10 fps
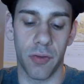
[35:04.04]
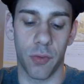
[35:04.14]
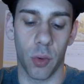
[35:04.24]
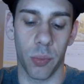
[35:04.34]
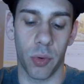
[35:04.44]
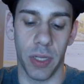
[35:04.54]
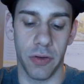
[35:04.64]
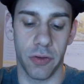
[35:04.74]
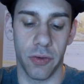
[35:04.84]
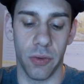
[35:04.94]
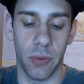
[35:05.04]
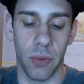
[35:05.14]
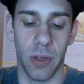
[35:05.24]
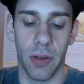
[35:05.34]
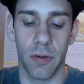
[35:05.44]
to 4.2
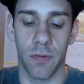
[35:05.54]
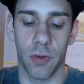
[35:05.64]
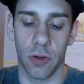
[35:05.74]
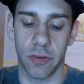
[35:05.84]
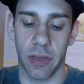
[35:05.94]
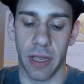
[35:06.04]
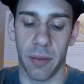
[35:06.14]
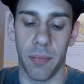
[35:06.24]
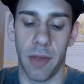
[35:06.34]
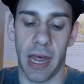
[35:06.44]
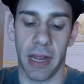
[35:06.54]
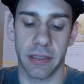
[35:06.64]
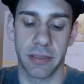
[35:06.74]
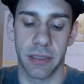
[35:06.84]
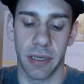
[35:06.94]
volts at
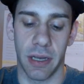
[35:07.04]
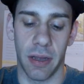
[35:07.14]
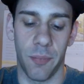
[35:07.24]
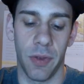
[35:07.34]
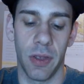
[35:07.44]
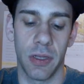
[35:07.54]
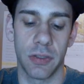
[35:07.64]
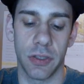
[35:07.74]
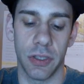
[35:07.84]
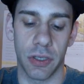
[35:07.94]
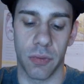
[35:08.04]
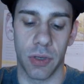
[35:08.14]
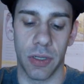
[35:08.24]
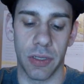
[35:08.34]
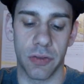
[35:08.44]
max, so you can
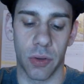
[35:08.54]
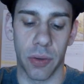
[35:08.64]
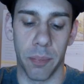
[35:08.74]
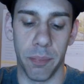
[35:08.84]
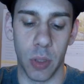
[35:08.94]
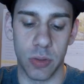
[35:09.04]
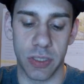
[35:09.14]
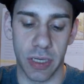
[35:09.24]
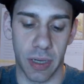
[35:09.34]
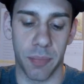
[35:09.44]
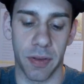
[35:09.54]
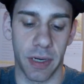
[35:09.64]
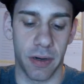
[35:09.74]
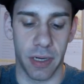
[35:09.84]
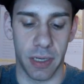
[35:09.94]
really sort of boost it up
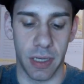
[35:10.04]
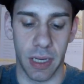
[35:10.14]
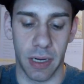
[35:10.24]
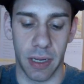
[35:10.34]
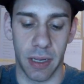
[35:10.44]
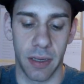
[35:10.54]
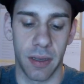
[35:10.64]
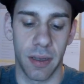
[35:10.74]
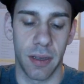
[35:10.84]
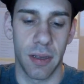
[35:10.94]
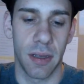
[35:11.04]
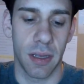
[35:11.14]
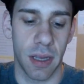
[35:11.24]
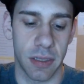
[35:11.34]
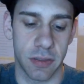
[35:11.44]
there and
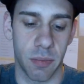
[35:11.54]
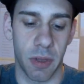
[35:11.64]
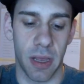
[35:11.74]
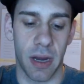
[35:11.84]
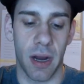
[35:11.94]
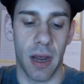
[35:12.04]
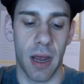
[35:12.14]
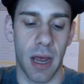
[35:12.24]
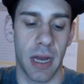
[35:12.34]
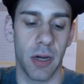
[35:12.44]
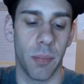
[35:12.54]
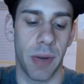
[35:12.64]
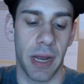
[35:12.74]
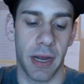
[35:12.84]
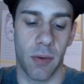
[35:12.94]
get some of that higher
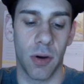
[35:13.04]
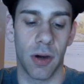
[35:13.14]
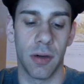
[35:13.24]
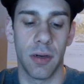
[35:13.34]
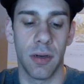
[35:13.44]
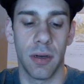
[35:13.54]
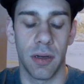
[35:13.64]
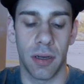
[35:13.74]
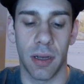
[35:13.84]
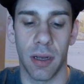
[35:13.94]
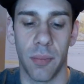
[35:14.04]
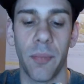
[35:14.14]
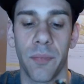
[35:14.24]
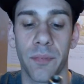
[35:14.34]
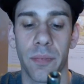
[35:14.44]
power
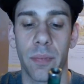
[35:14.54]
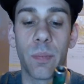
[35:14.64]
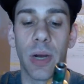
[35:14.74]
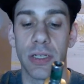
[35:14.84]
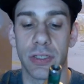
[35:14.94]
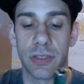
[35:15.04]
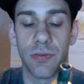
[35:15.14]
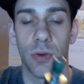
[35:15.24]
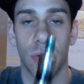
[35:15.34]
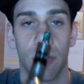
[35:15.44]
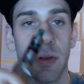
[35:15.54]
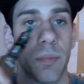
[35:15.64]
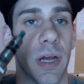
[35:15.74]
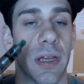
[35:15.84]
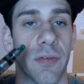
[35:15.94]
by just
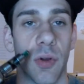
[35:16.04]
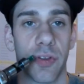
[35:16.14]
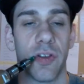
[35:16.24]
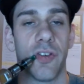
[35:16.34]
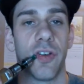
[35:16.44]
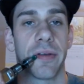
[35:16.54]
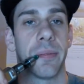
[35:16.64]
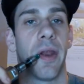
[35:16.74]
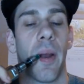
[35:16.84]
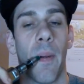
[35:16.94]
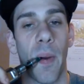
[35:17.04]
by a voltage adjustment.